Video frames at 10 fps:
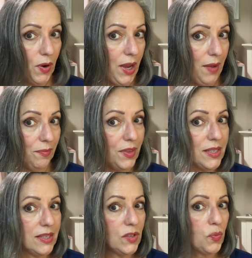okay
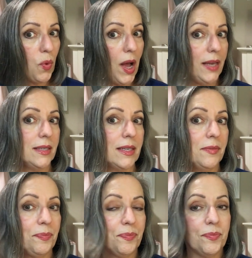this is what
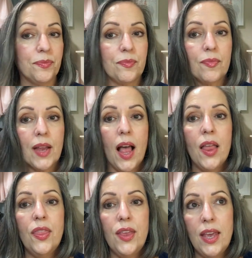
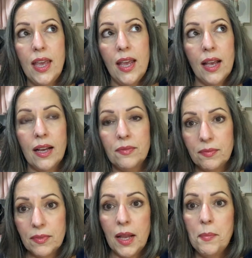the
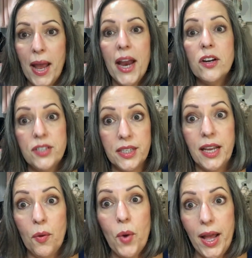then my hair did
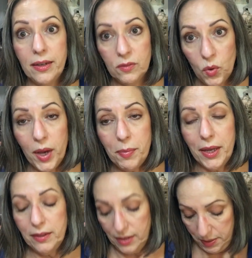get wet quite a
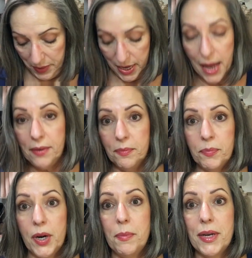bit. I mean I
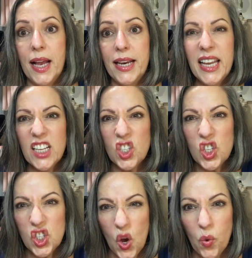pretty much I didn't get
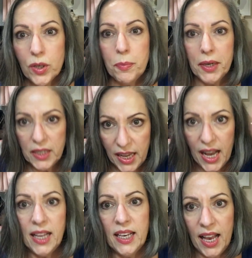soaked but
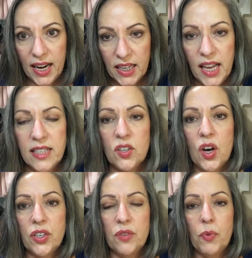yeah it had a nice
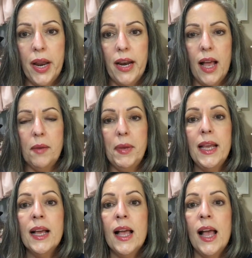hard rain on me